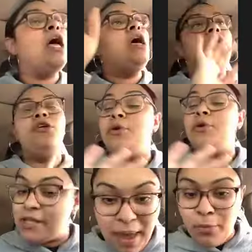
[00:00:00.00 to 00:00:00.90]
You can
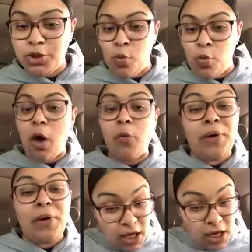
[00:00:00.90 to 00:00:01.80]
debate what you want. We
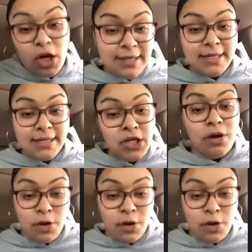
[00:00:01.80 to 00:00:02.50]
can agree to disagree.